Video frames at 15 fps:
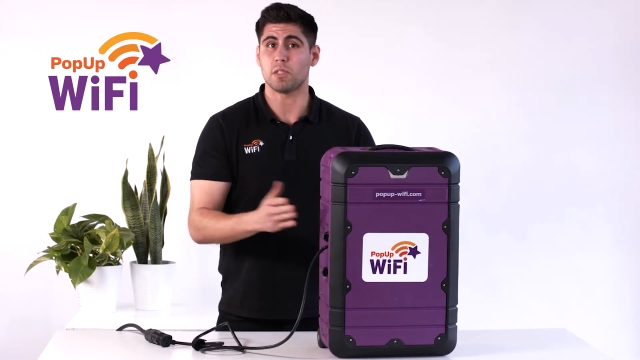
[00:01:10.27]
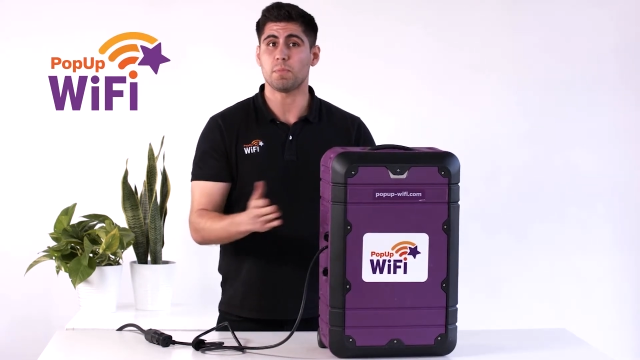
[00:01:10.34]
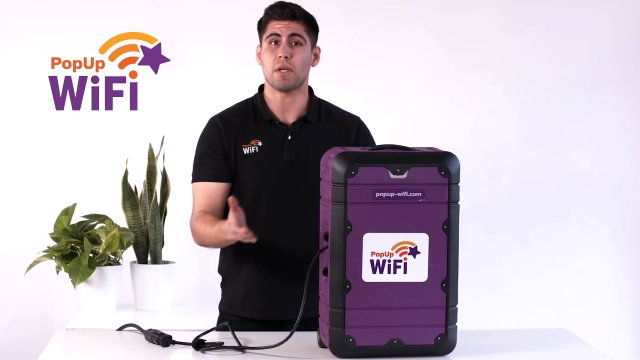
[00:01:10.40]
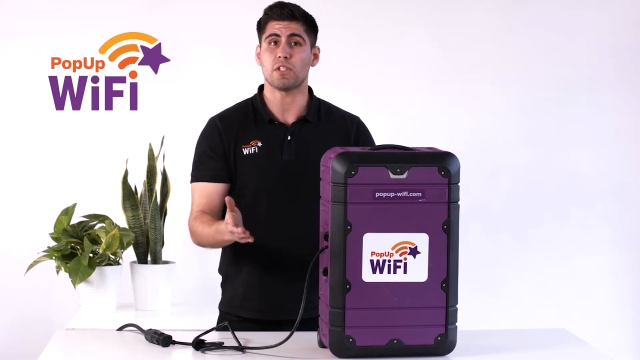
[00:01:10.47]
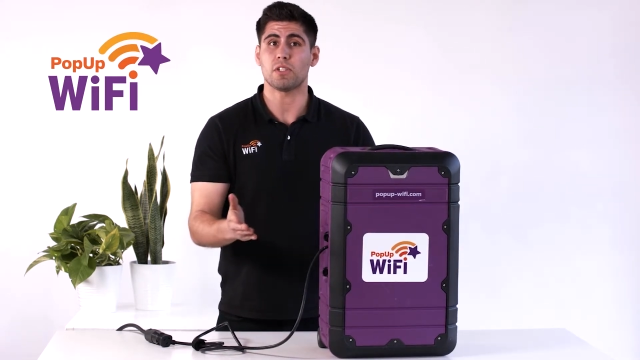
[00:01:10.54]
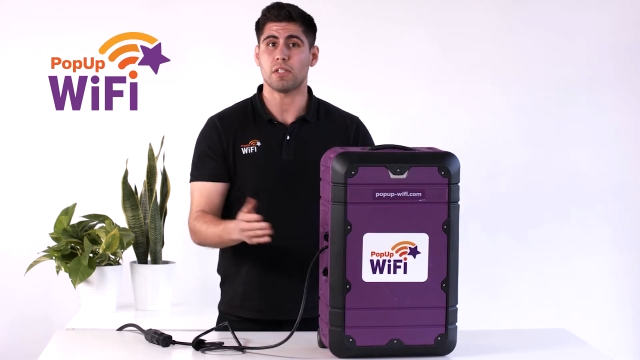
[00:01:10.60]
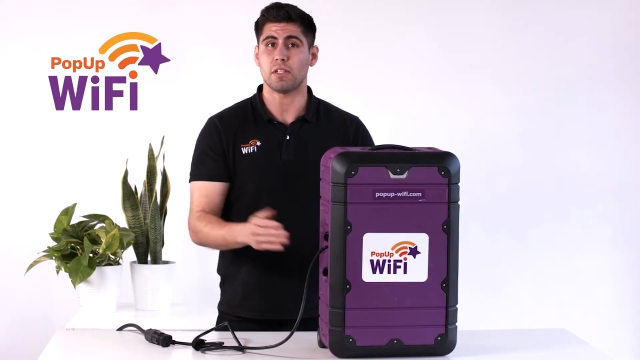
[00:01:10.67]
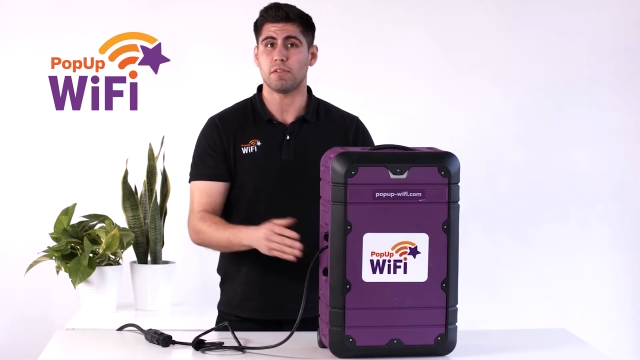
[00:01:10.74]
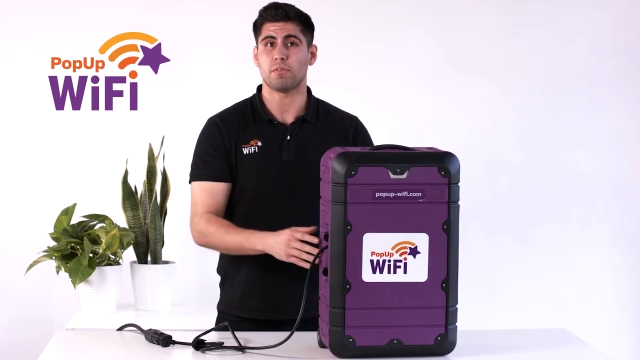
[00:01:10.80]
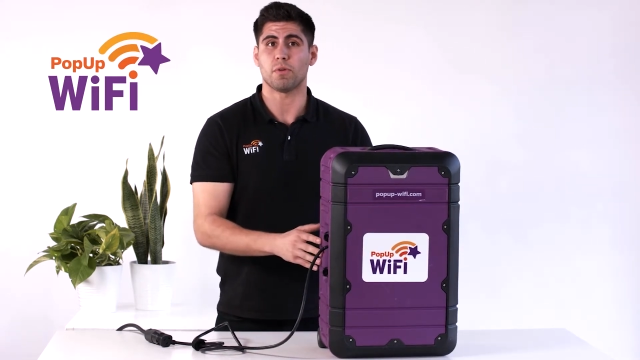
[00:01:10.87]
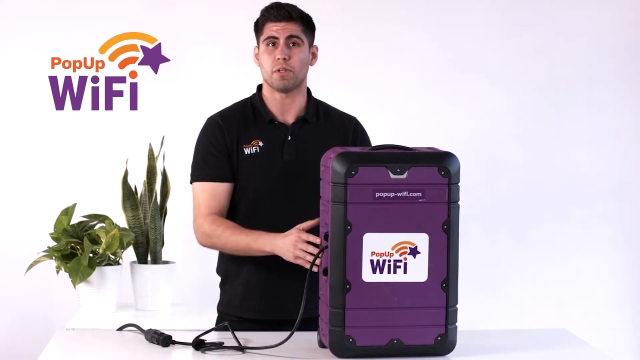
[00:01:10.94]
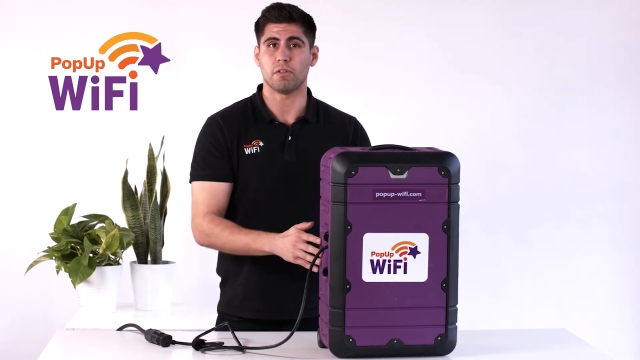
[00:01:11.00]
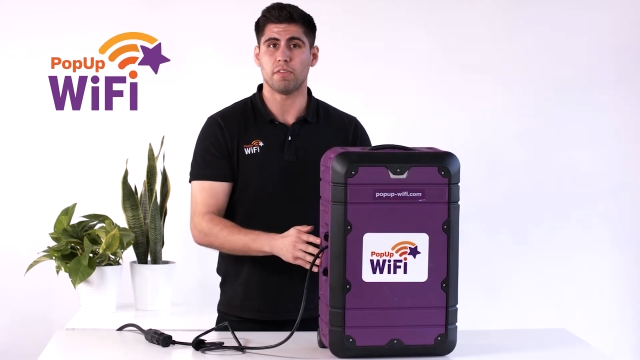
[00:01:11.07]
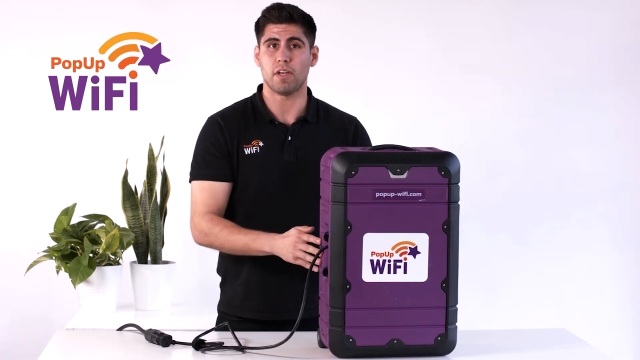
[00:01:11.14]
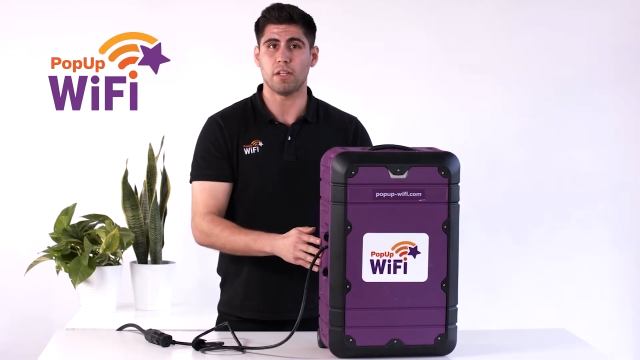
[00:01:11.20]
specially
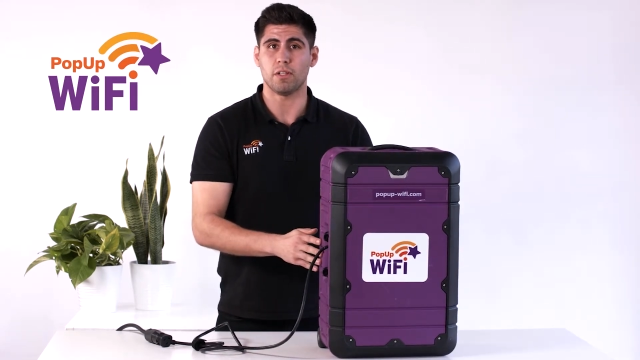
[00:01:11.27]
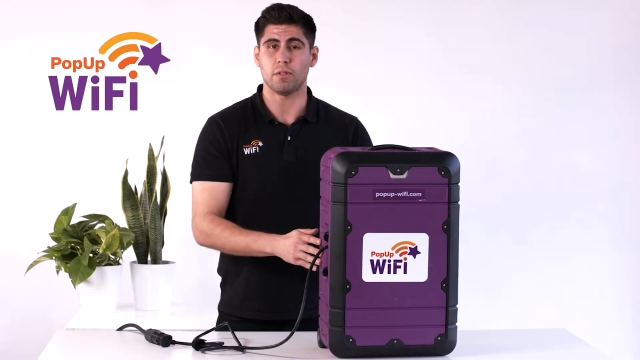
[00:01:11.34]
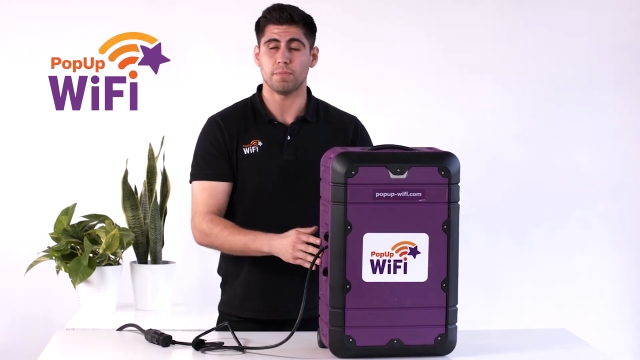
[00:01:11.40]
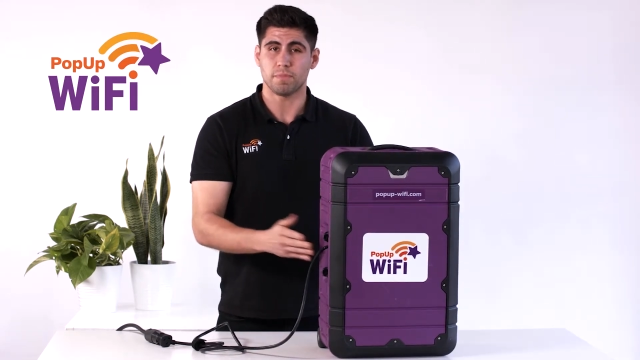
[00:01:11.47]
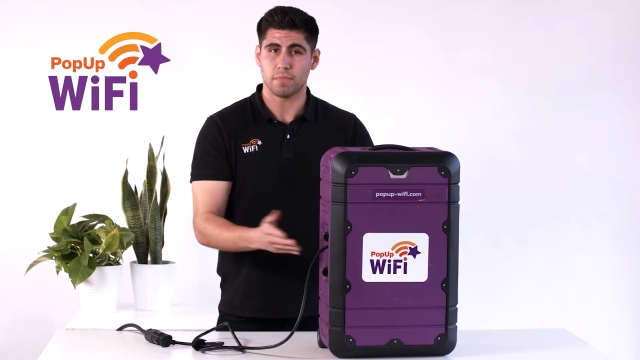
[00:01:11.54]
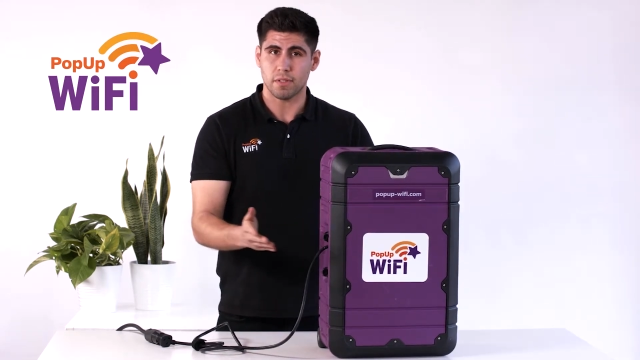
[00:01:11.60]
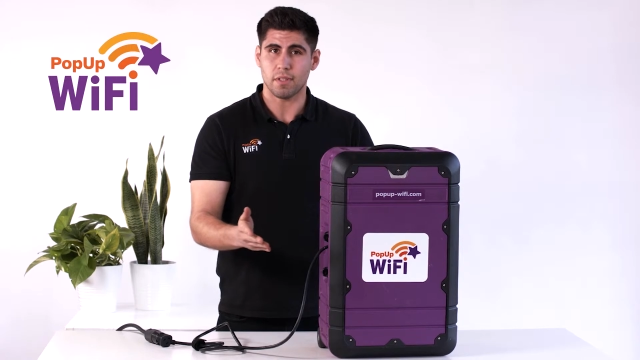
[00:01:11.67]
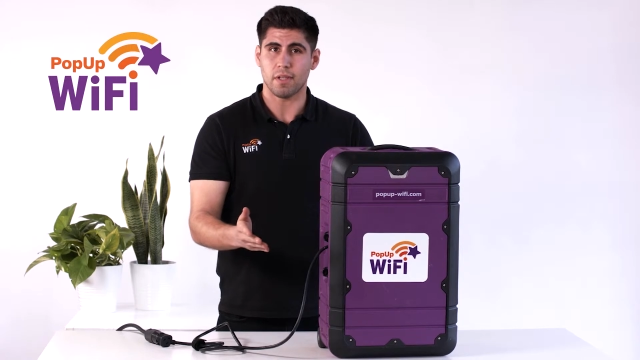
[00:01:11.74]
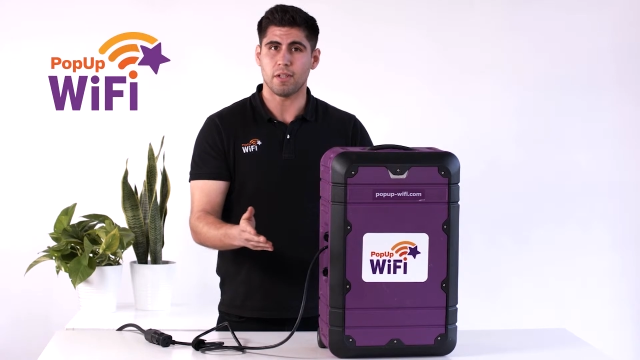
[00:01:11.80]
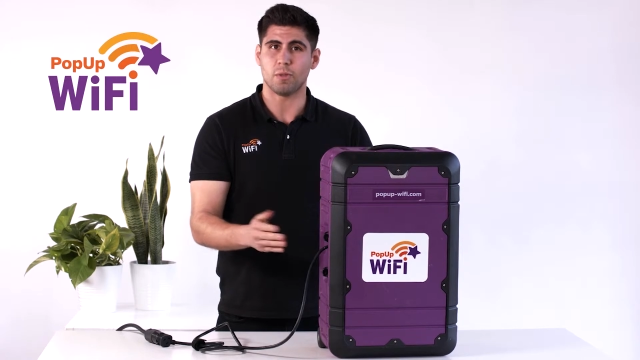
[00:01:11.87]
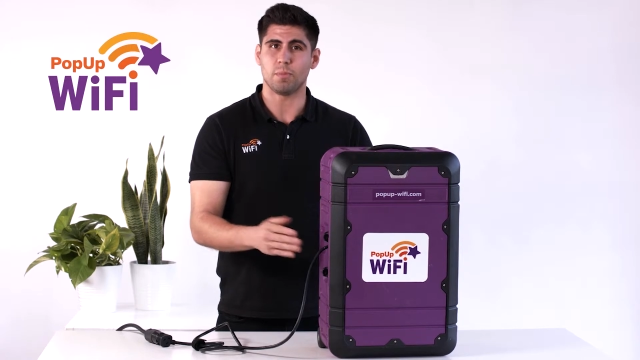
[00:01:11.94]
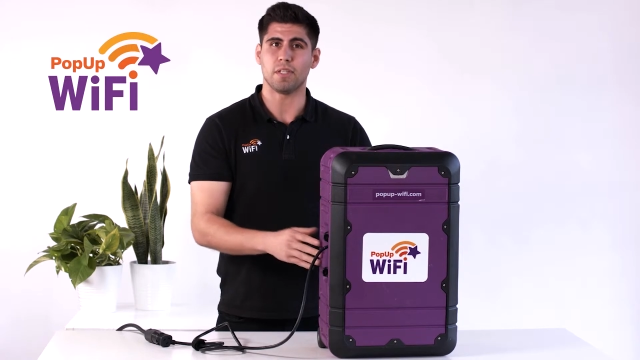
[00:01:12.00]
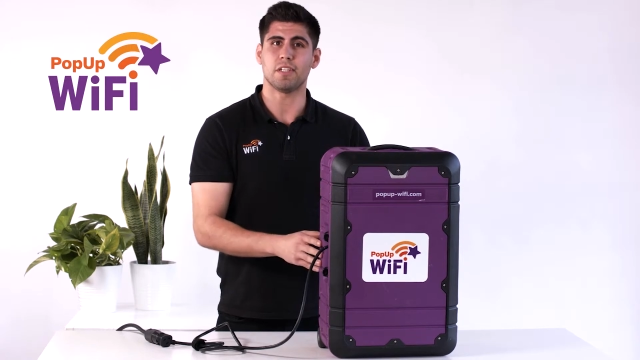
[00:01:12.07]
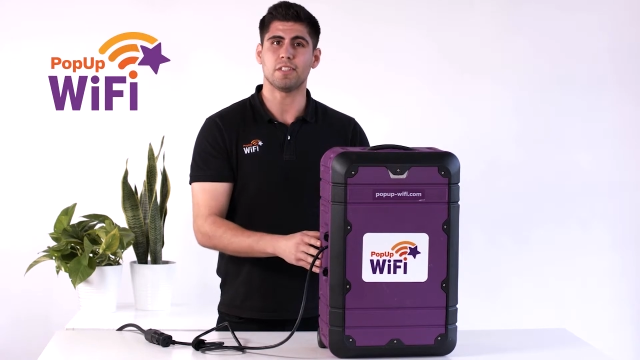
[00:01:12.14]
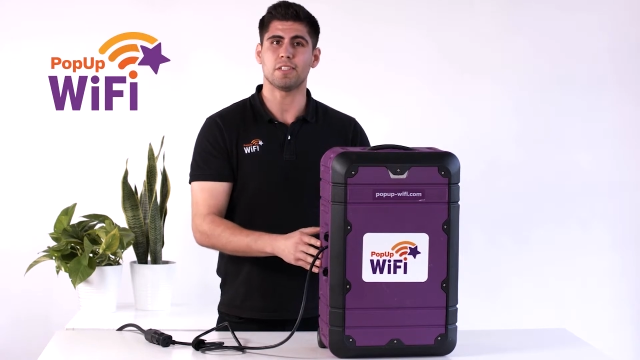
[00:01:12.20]
for your venue, and
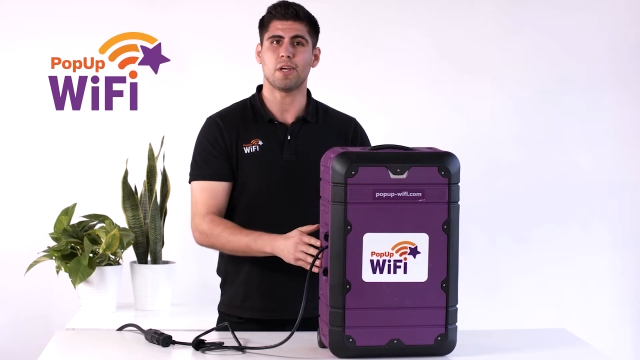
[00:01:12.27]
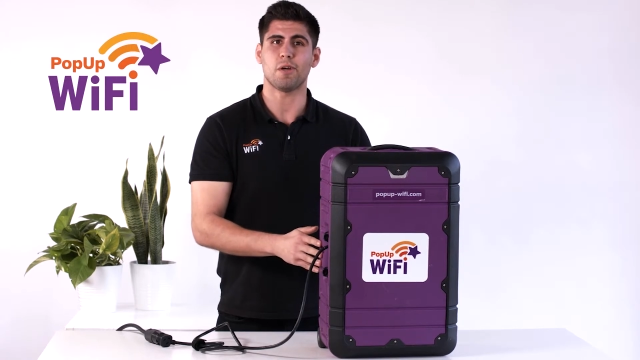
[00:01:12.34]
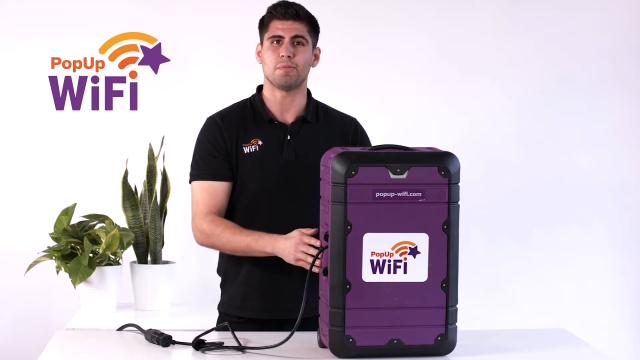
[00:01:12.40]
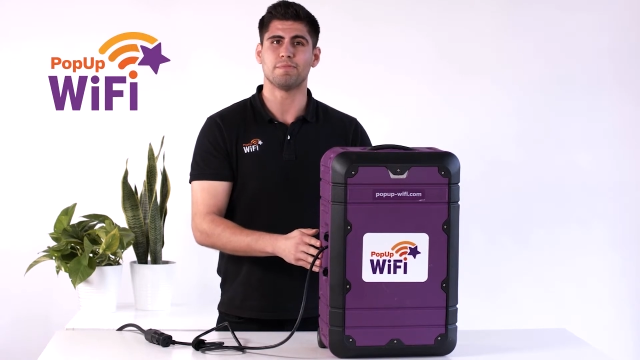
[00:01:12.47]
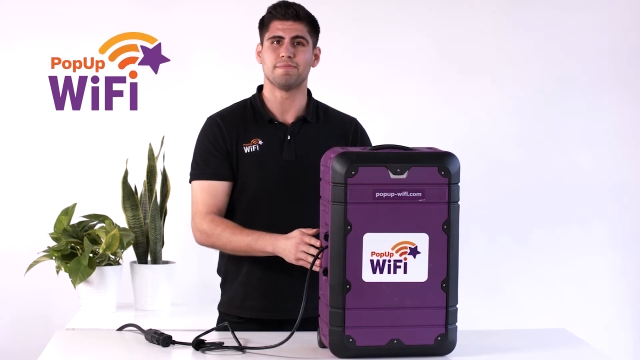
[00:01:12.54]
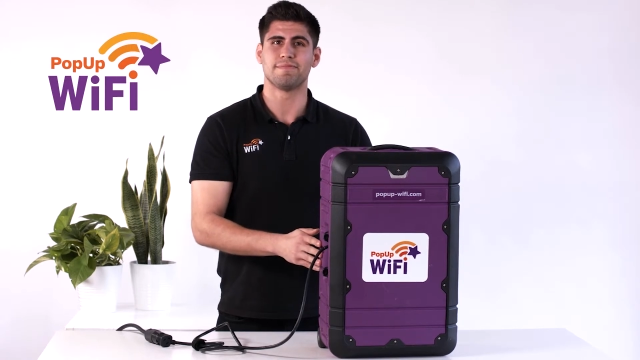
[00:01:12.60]
you'll be good to go.